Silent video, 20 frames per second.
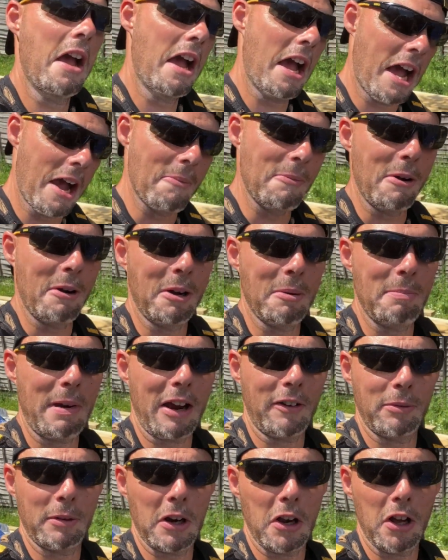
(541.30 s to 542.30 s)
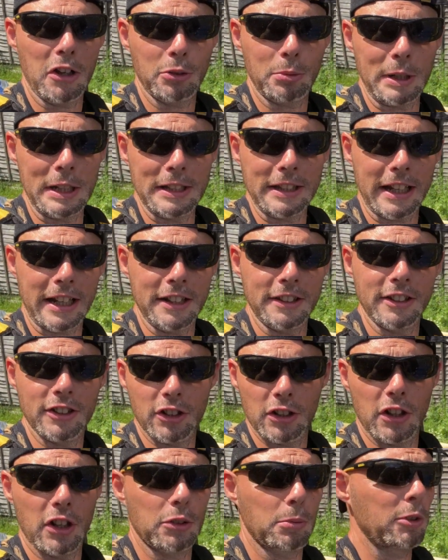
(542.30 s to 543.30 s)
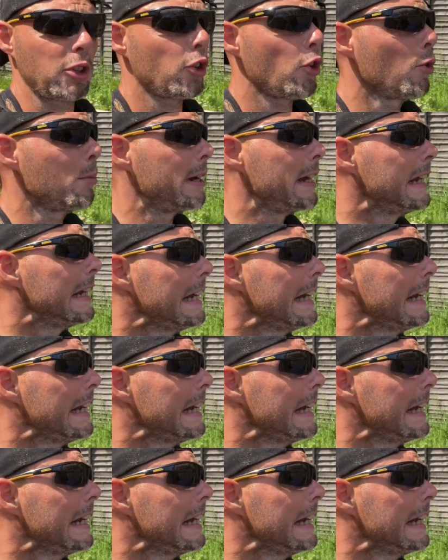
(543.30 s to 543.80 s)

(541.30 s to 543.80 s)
and welcome back for the last 20 seconds since you last was for me.